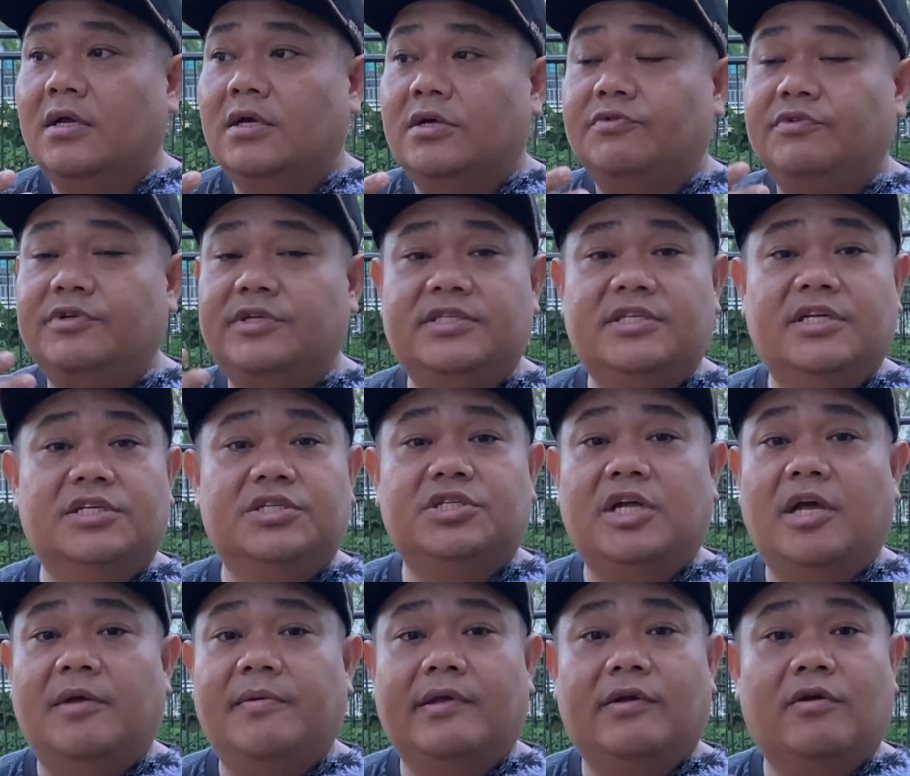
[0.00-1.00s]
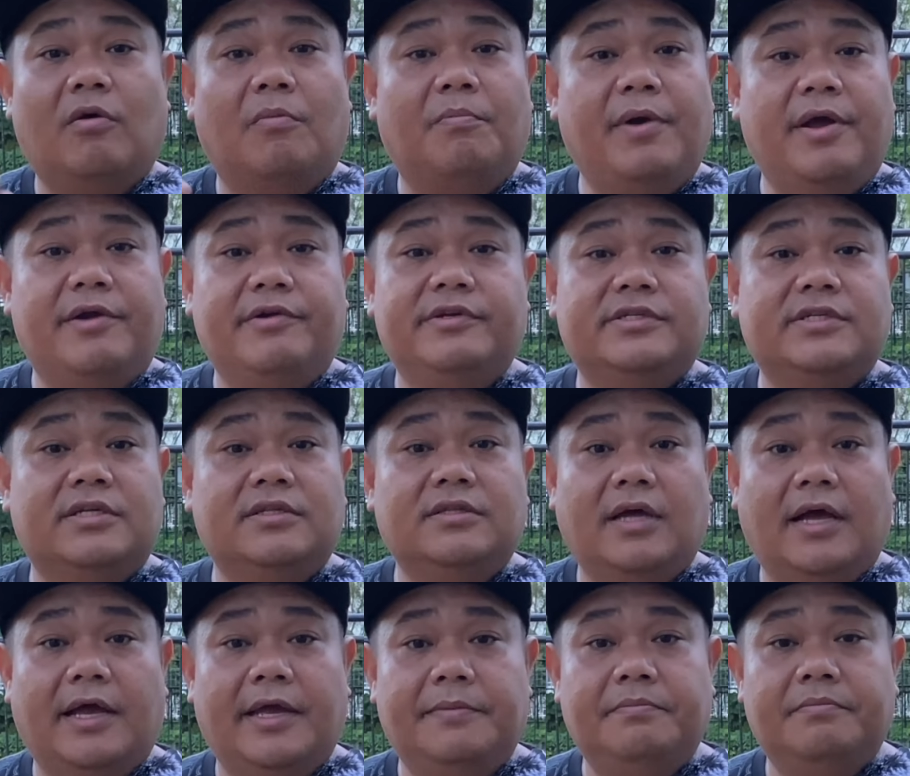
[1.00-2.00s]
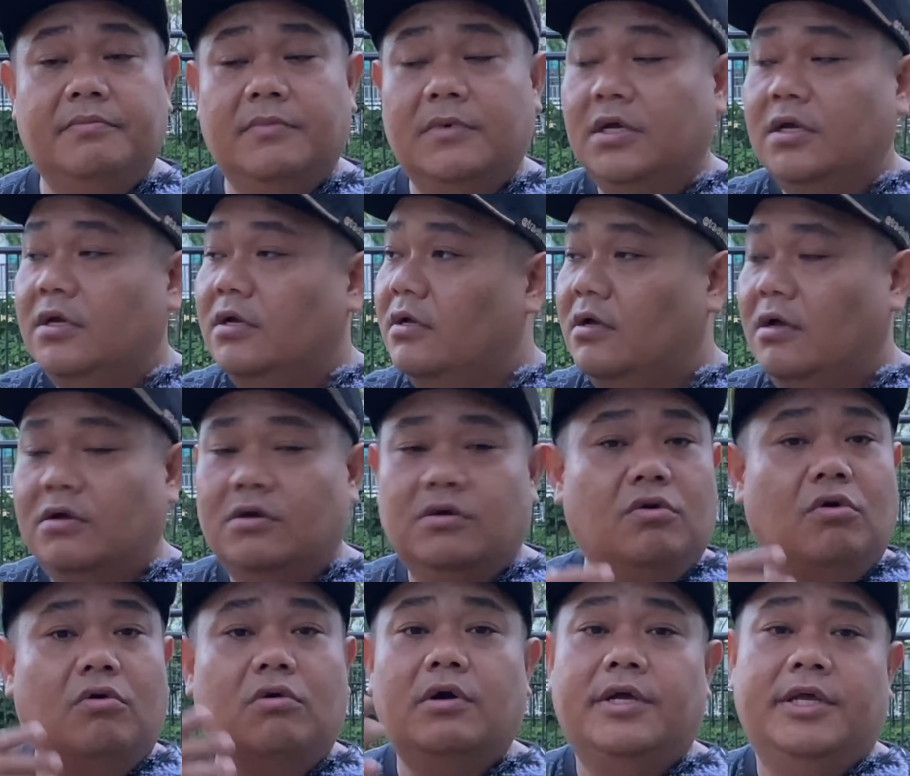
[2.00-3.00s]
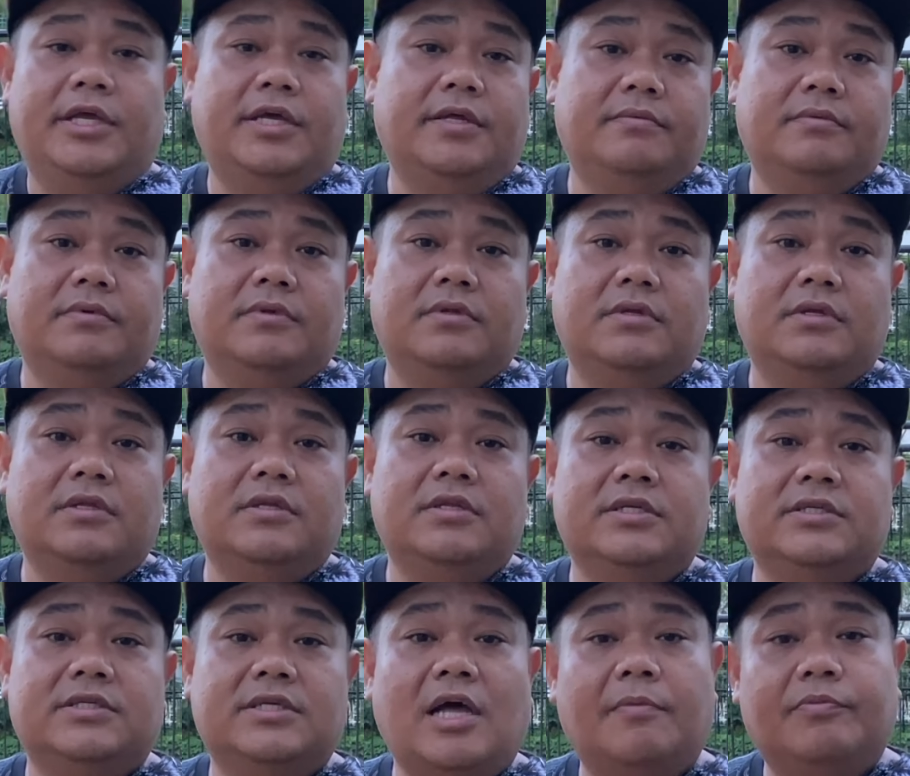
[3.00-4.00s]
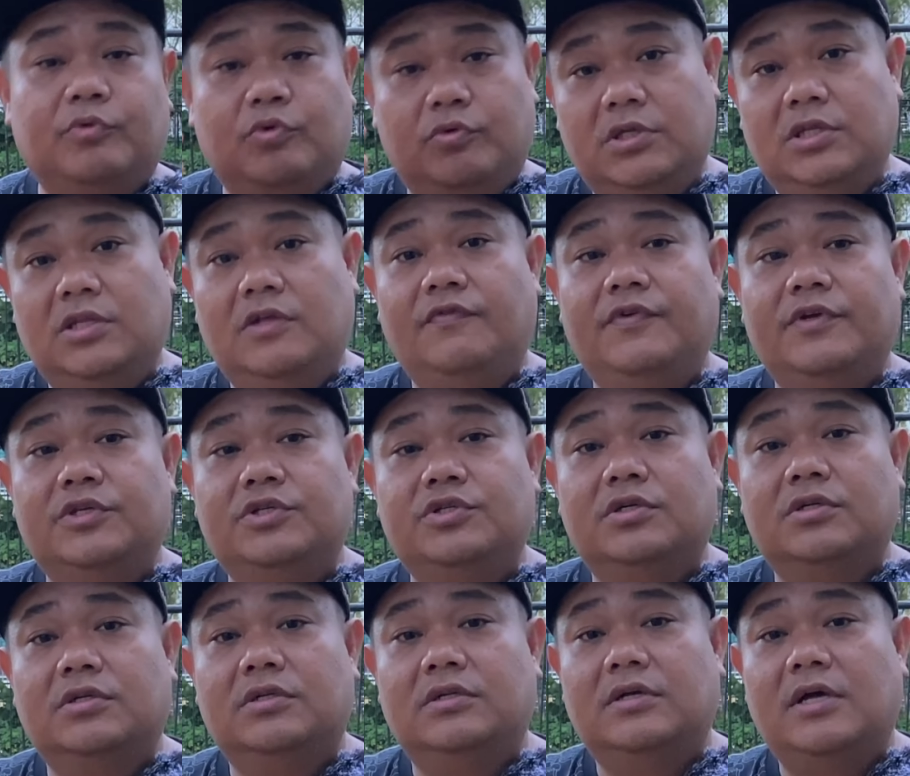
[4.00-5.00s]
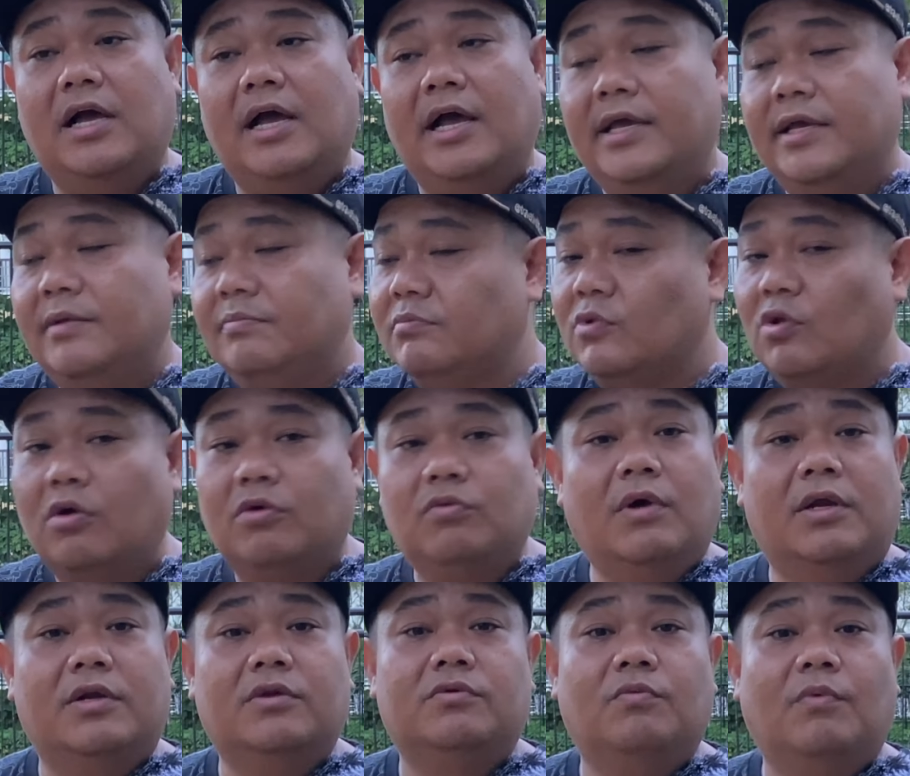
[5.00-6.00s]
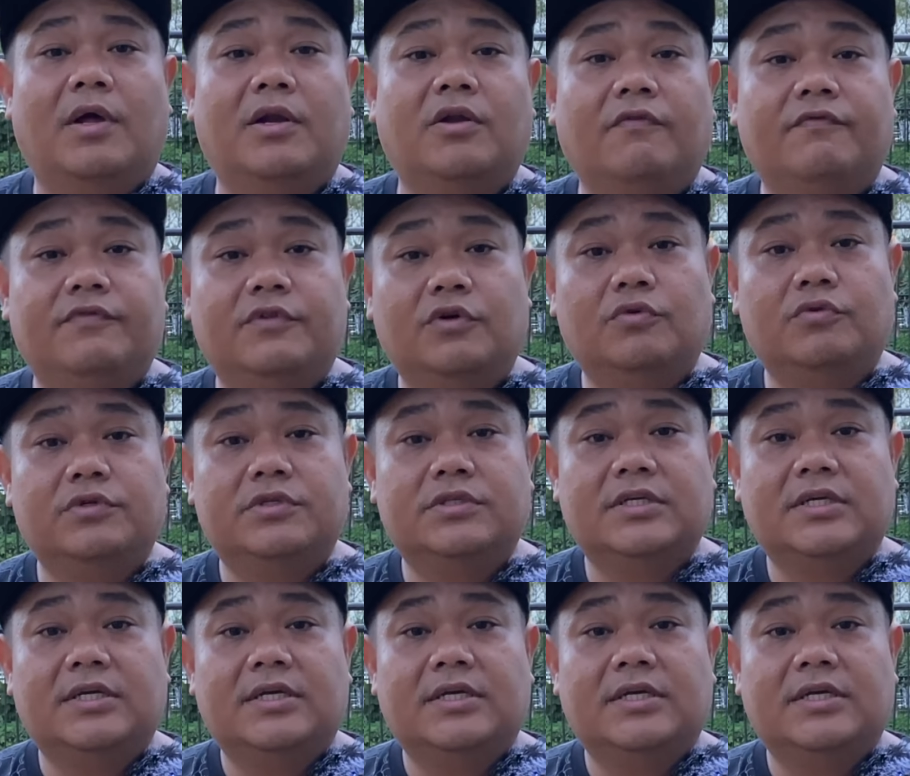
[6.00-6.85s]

research time and comparison time, go ahead. It is up to individual. I'm not one of those.